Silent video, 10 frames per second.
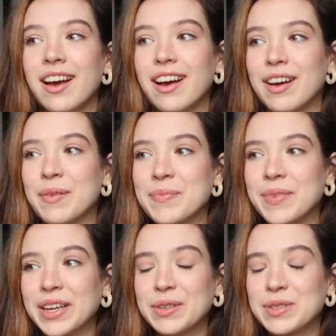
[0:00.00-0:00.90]

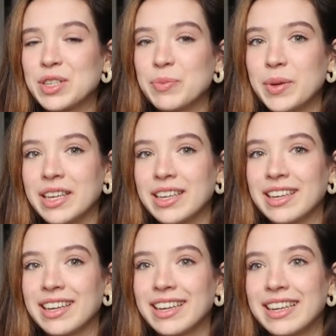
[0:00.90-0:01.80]
I used to
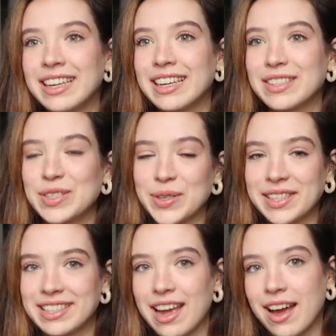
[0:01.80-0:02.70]
be a
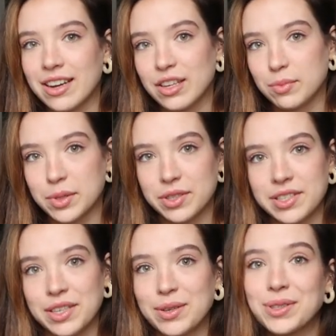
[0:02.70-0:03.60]
student at
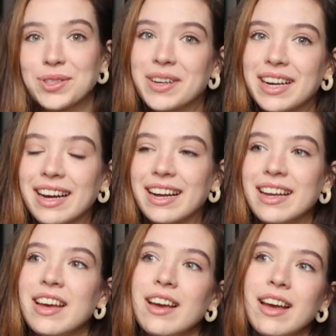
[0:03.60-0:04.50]
UWC Costa Rica,
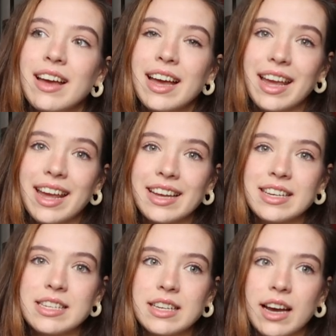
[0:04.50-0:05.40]

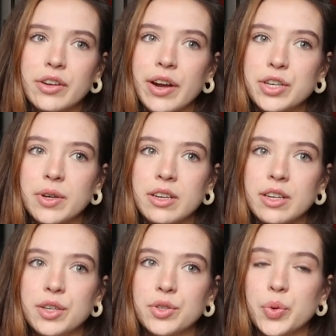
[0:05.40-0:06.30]
and I
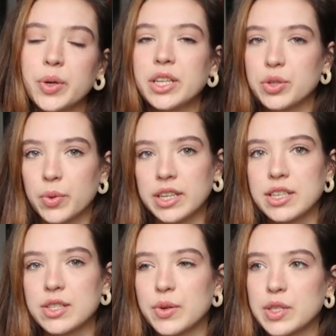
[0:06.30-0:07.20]
graduated in
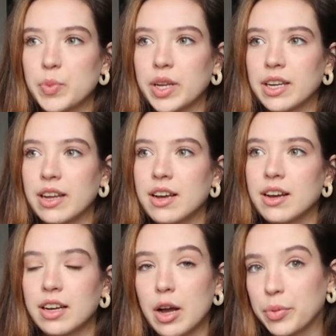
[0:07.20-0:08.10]
2020, so it's been
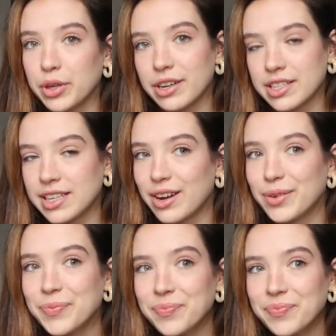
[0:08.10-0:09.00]
a couple years now.